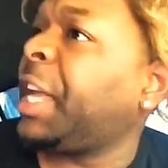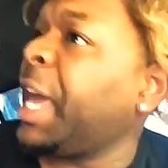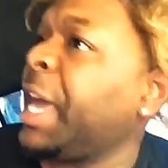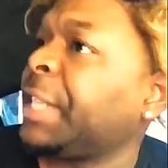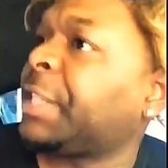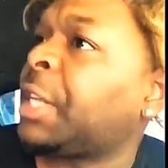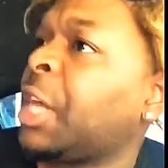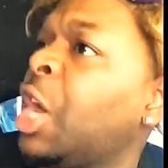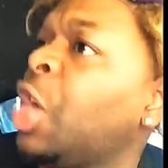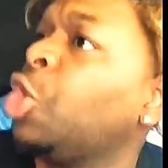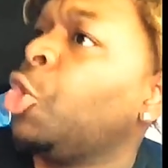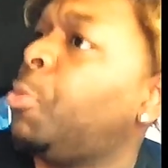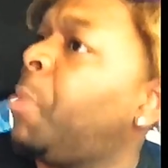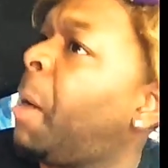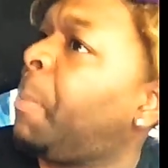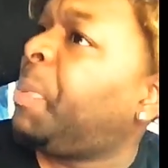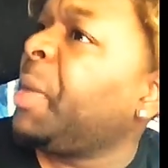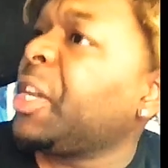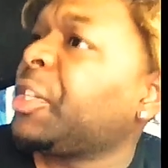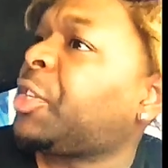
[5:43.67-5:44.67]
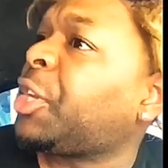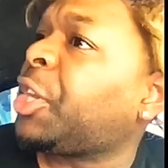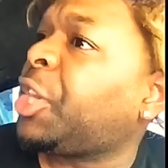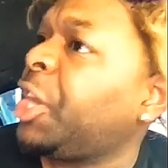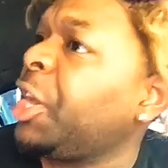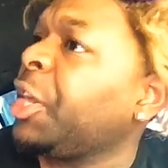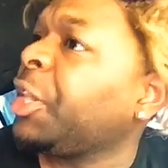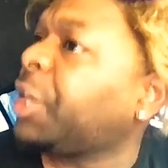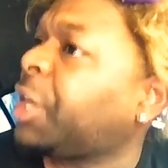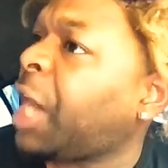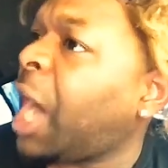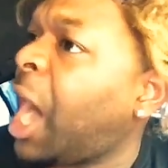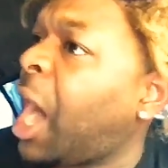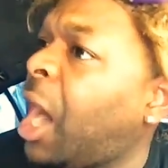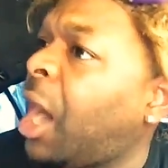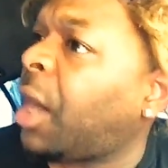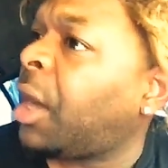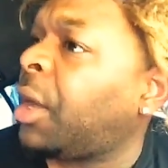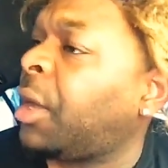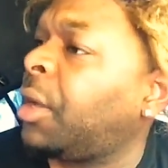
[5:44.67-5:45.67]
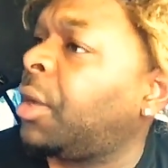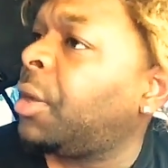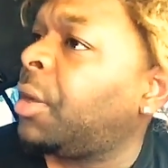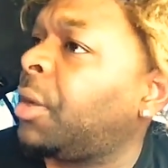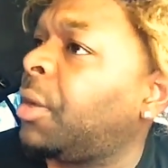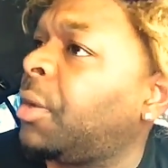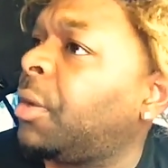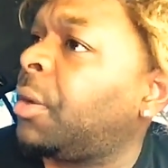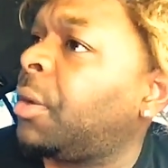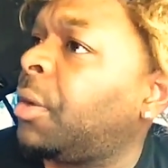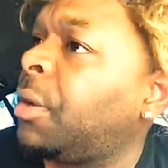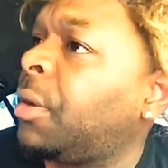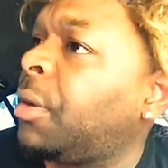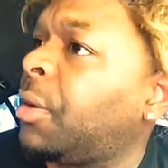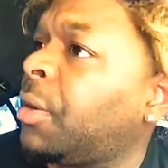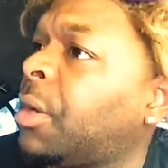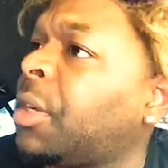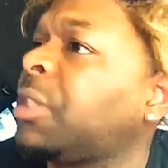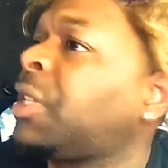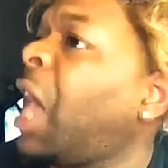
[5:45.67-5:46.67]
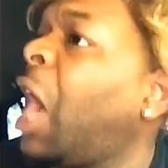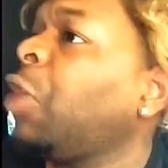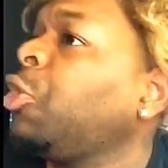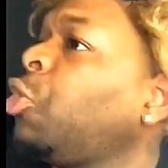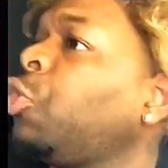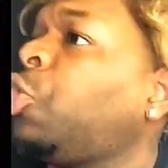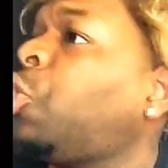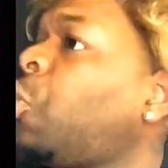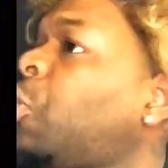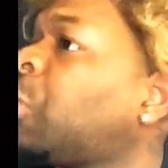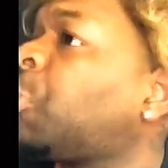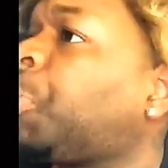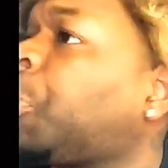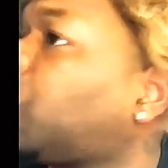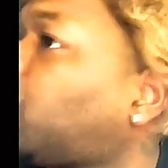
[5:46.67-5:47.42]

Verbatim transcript: desk. You must be a security guard. Because all you do is